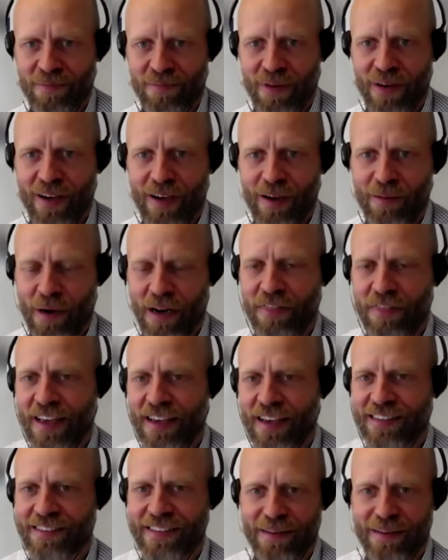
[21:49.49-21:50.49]
But I
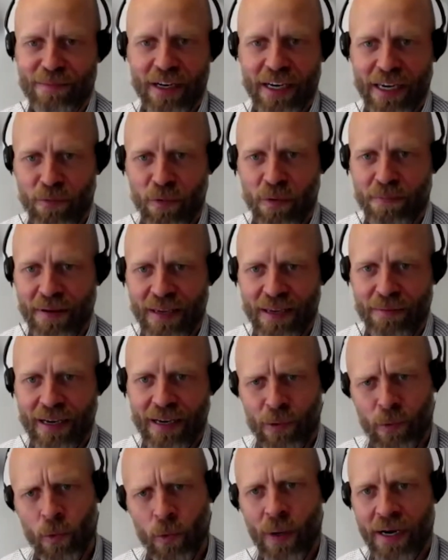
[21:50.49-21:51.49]
think in Denmark it would be
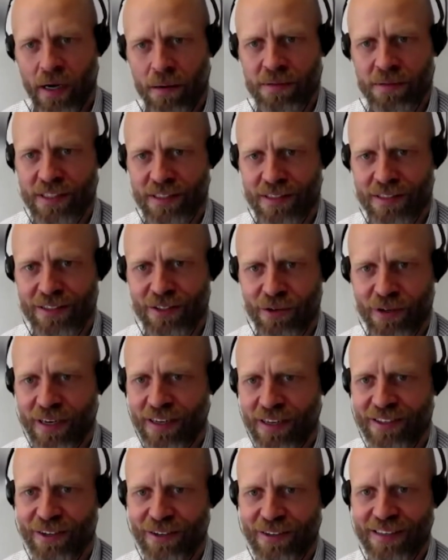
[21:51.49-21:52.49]
quite opposite.
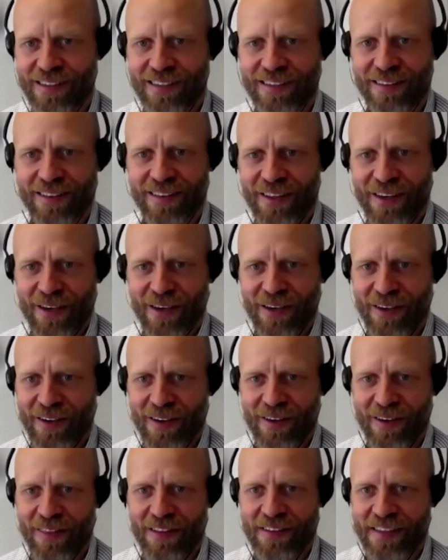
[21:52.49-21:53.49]

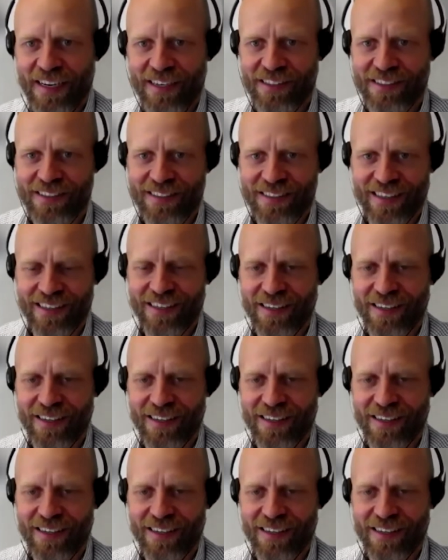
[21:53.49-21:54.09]
The Danish